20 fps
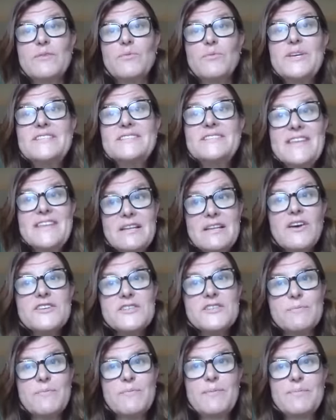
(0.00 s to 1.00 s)
We see a
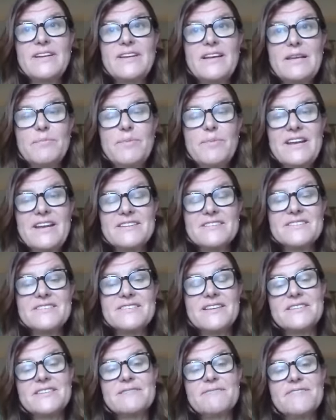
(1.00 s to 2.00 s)
lot of people in early pregnancy
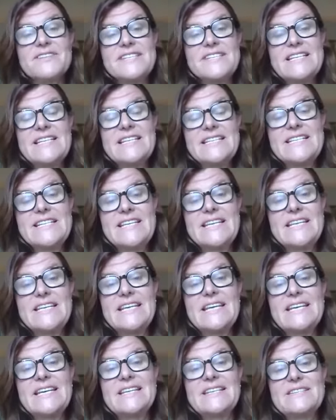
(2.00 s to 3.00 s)
because
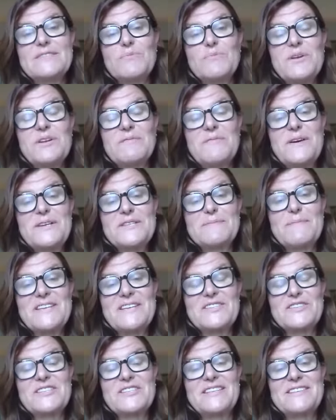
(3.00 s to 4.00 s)
fertility is one of our
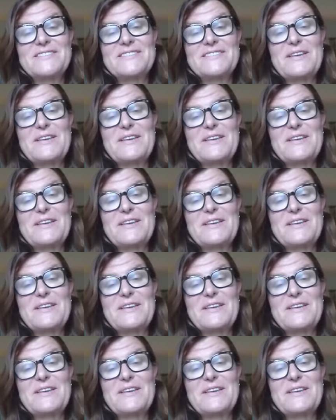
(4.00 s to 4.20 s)
specialties.